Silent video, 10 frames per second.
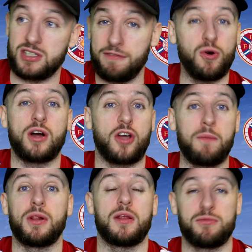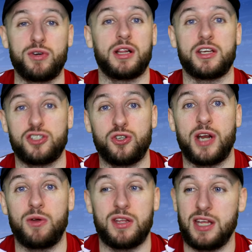I thought a couple of them really stood
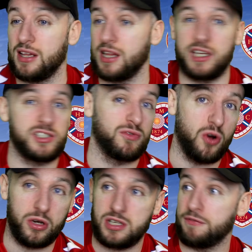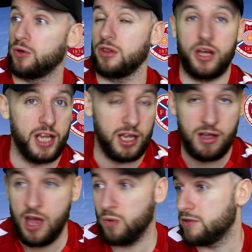out today. The likes of Ross, I thought Lunny
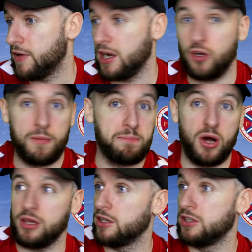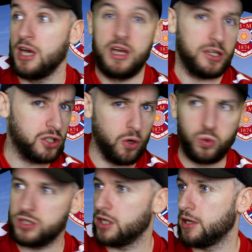was very good. Butland,
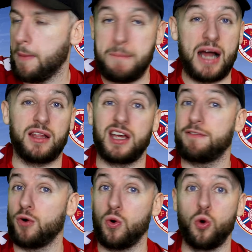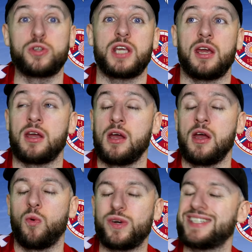Goldson, Balogun. I thought Jose
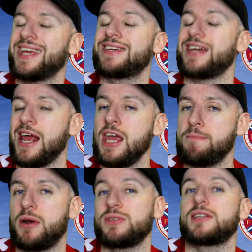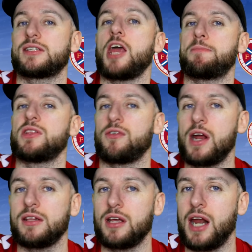wasn't it great, but it was a step in the
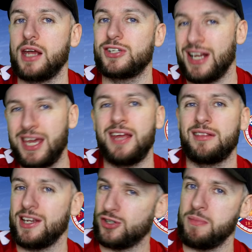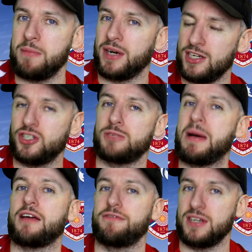right direction. Again, let's remember, he's just
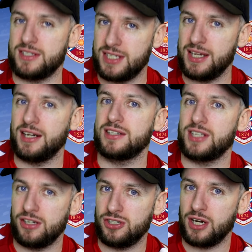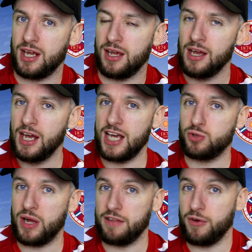back for a serious injury as
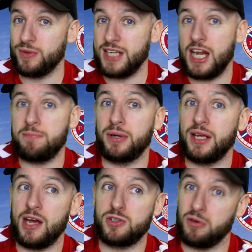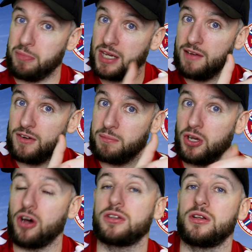well. If it was anybody else, we'd be giving him
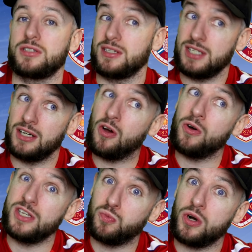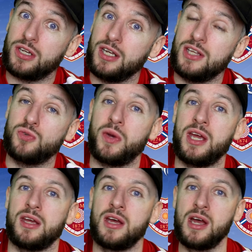cuddles and saying, oh, he's working his
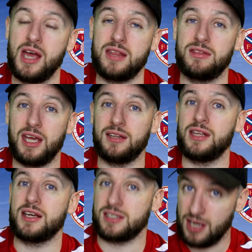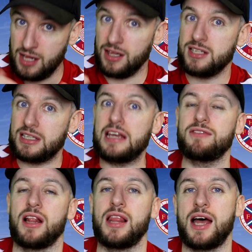way and doing this. Let's give
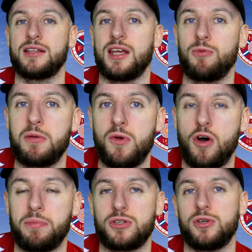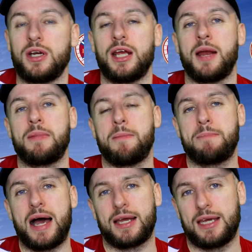the lad a wee bit of opportunity and a bit
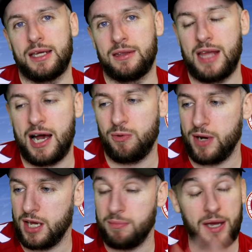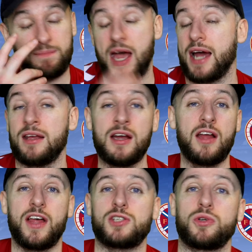back in that way. But aye,
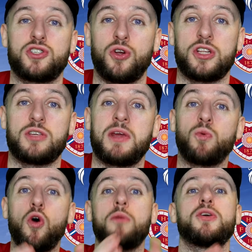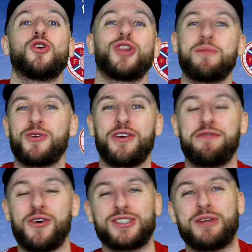that's what stood out to me. What about you? Let me know your
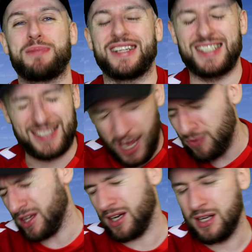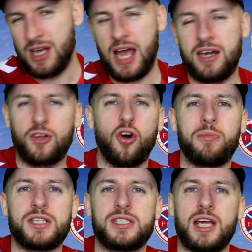thoughts and opinions down there in the
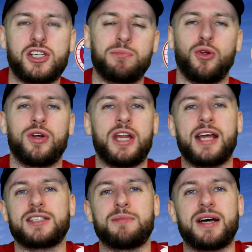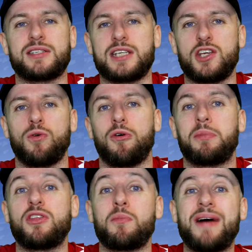comment section below. And the next time I see you will
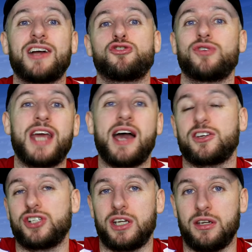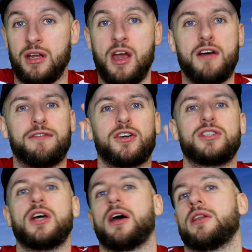be the match reaction for
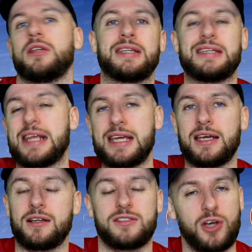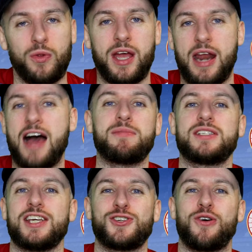Dundee. And until then, I've been
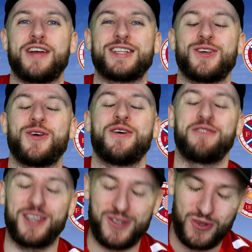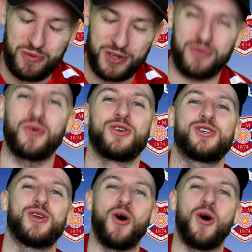Sage and Over 92. Thank you so much for watching.